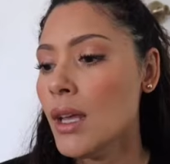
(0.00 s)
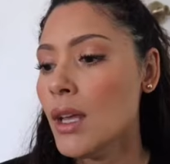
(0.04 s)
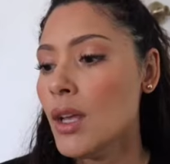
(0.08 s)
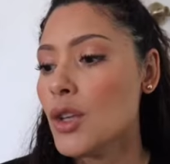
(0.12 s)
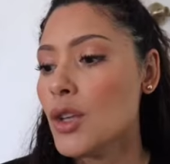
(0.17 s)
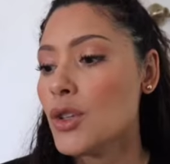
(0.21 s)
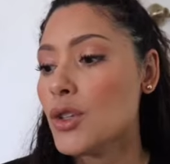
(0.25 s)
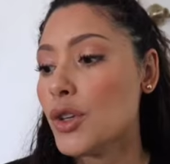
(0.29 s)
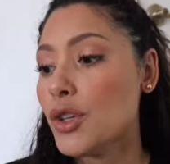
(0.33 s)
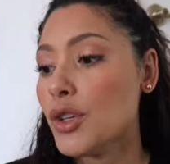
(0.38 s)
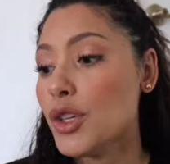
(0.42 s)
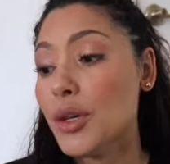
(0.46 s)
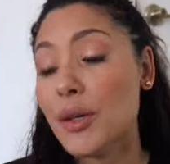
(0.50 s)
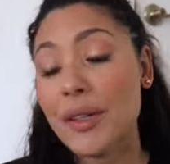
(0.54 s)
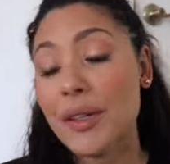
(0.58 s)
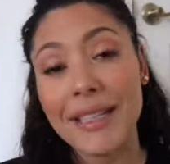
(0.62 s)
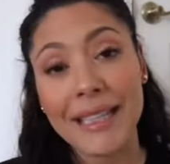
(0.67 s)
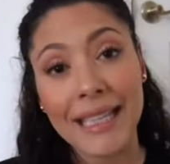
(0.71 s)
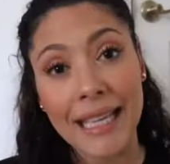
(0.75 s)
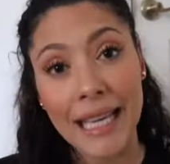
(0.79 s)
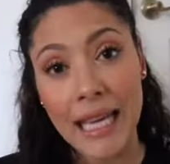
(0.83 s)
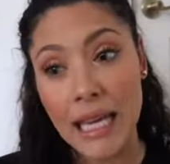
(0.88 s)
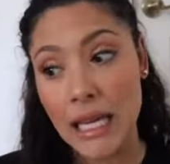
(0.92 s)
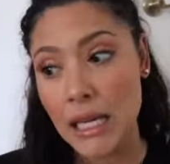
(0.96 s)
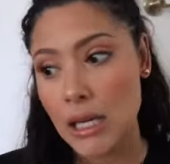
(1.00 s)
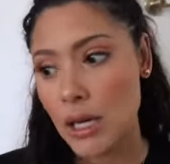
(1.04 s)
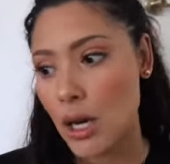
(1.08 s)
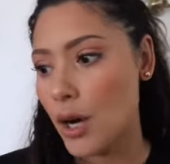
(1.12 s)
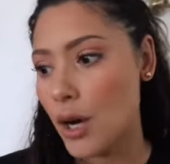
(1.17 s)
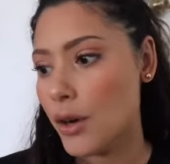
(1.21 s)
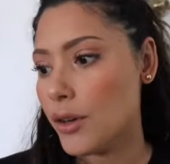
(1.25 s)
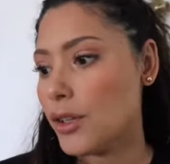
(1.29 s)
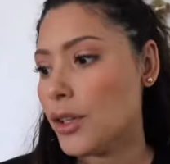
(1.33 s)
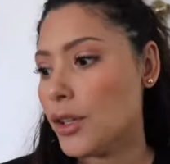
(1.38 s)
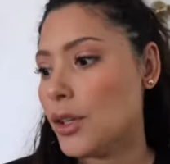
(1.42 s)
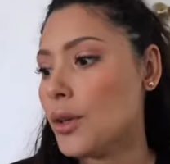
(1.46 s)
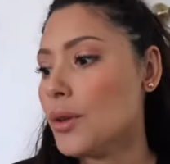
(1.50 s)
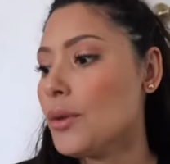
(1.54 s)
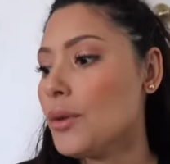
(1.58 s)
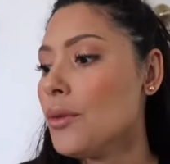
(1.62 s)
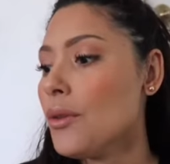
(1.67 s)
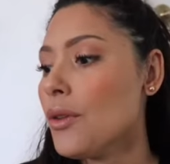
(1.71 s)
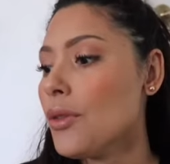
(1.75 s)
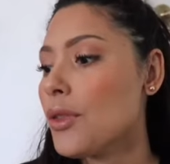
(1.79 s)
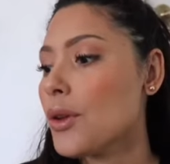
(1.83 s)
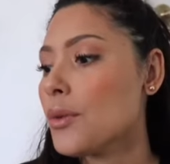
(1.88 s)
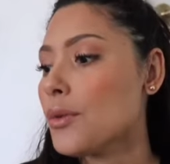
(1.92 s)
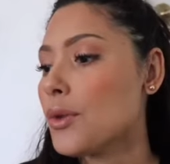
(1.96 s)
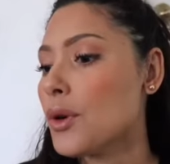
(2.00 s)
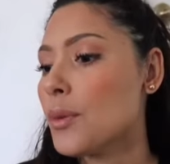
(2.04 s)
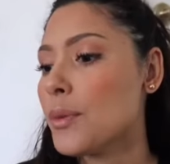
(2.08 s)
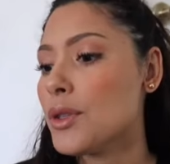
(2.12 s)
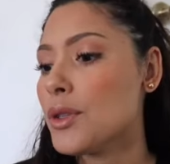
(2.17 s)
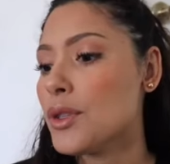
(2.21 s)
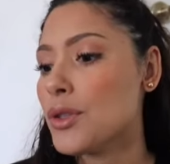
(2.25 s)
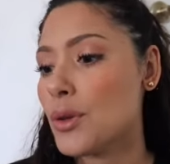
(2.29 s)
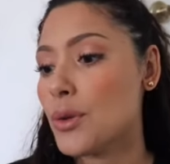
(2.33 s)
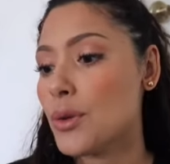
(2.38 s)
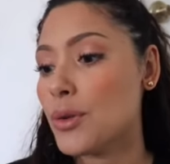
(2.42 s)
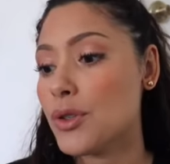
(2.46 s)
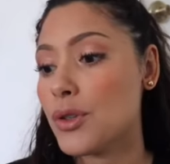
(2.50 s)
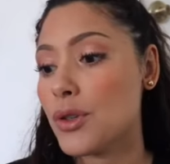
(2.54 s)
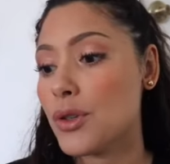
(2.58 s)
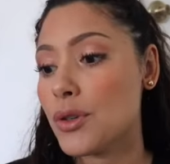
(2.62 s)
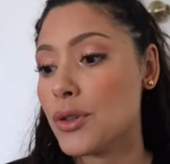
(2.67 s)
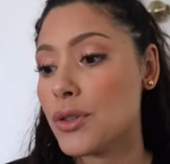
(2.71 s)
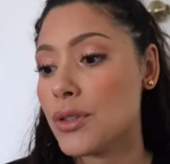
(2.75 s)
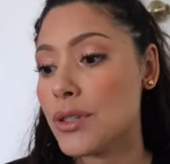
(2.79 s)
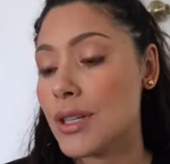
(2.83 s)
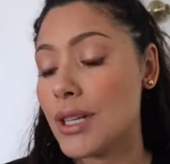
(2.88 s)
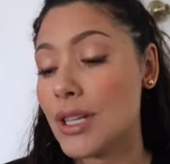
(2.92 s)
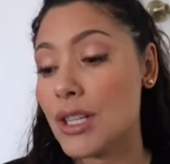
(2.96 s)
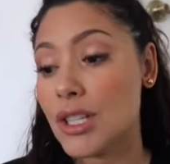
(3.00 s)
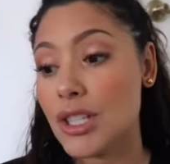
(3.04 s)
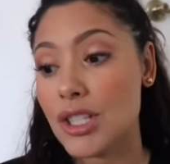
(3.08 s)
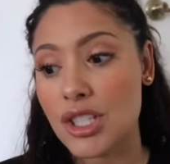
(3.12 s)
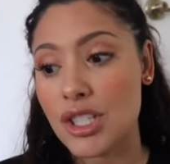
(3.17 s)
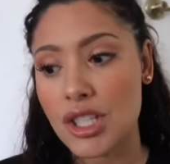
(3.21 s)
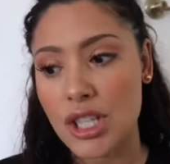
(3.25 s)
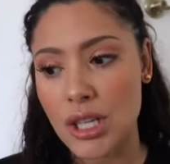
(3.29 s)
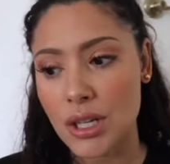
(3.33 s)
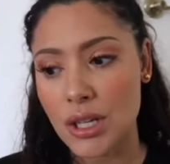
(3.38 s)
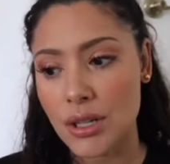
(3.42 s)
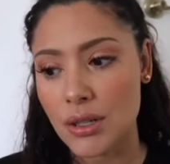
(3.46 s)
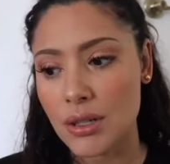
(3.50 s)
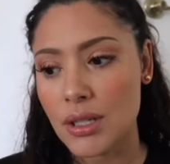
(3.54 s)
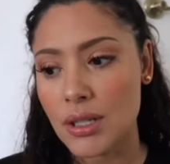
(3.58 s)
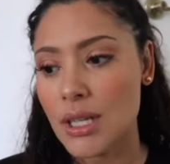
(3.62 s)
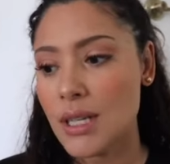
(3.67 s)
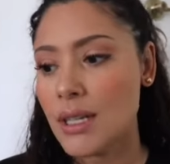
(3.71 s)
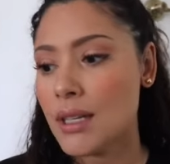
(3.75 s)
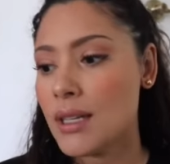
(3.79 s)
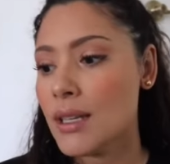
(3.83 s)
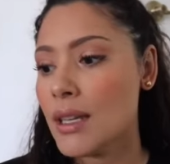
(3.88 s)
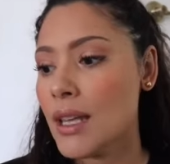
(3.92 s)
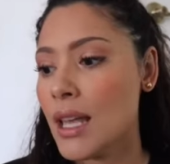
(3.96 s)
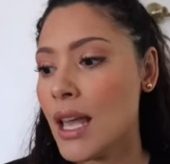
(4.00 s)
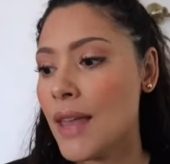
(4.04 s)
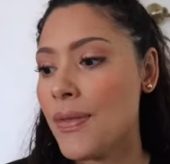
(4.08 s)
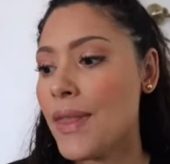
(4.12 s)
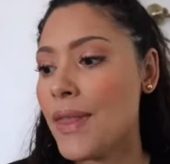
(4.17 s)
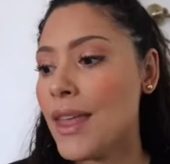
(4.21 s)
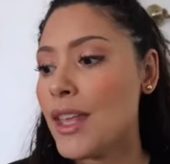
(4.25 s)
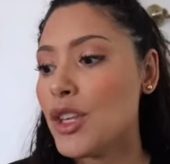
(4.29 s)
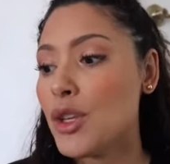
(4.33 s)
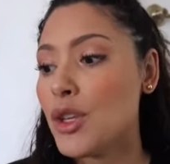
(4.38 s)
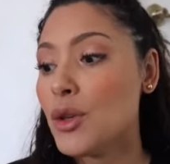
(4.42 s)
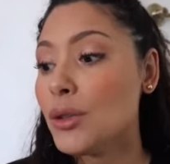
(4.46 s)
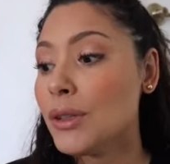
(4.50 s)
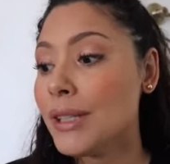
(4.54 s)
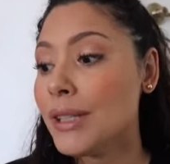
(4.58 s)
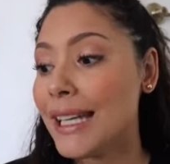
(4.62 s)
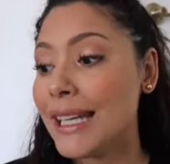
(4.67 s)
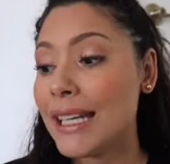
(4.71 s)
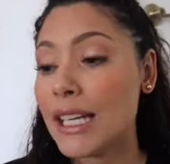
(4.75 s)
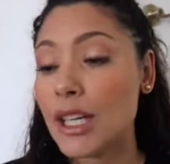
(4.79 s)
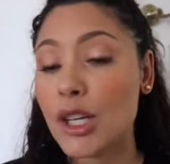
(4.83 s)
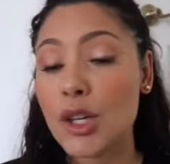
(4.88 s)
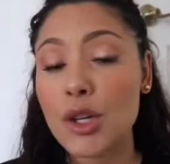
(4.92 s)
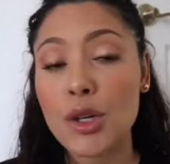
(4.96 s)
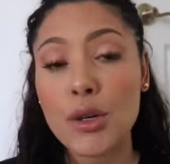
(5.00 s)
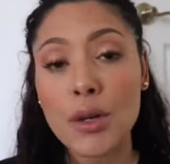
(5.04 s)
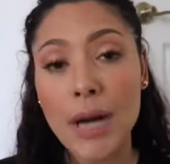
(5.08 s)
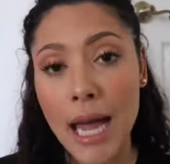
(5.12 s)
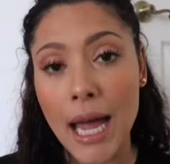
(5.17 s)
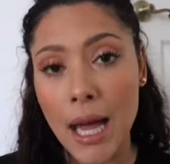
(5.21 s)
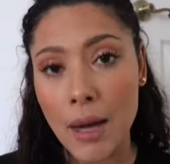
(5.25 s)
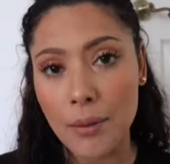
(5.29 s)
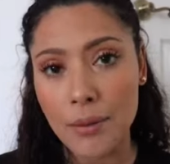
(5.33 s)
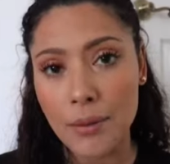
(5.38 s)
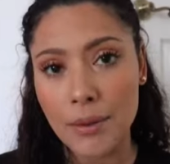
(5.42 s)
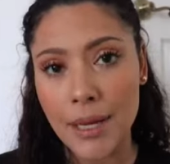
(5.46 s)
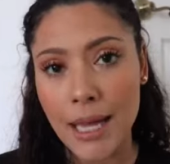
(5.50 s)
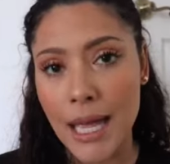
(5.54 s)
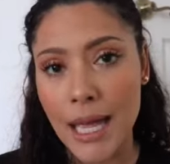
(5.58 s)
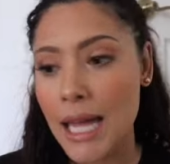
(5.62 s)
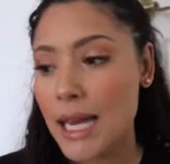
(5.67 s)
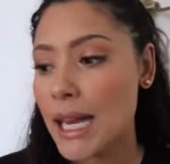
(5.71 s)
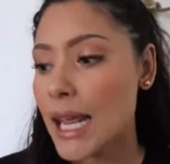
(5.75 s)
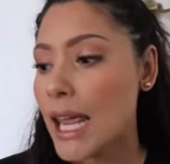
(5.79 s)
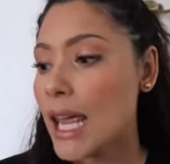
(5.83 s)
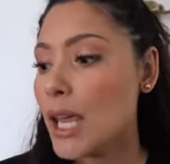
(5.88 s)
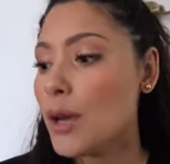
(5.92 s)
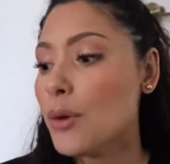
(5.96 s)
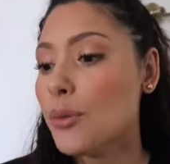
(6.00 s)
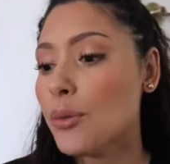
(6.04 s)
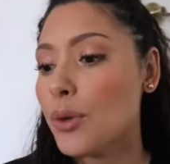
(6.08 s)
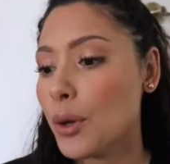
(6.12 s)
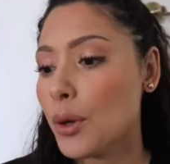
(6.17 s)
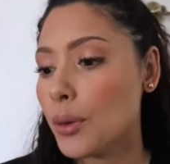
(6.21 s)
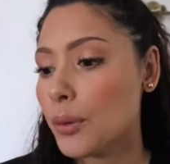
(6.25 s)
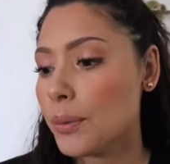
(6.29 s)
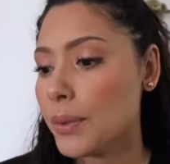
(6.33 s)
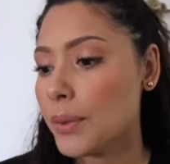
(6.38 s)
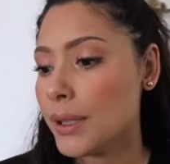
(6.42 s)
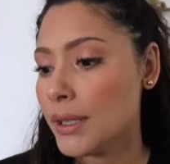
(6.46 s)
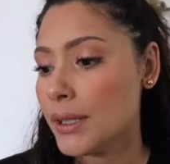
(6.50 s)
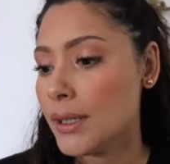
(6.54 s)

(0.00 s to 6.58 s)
So you're a king, are you? The Roman soldiers jeered. Then you'll need a crown and a robe.